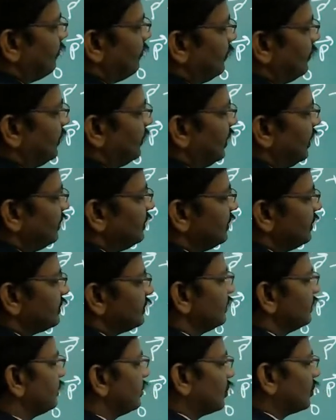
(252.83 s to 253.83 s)
then this
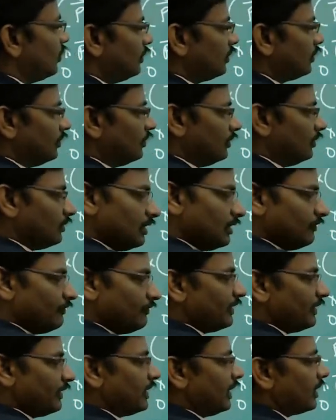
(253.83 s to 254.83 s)
is equal to, if
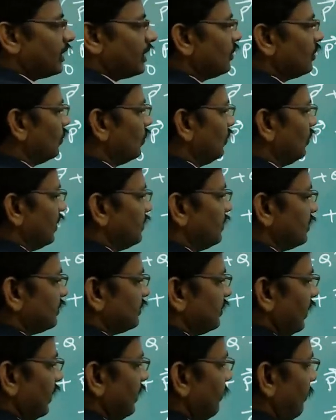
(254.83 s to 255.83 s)
I take R to the other
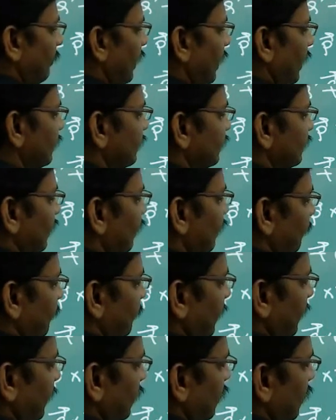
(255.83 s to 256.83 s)
side, minus of
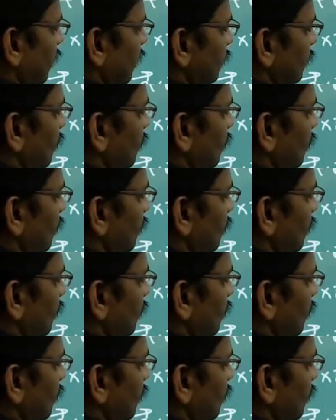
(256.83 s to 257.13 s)
P cross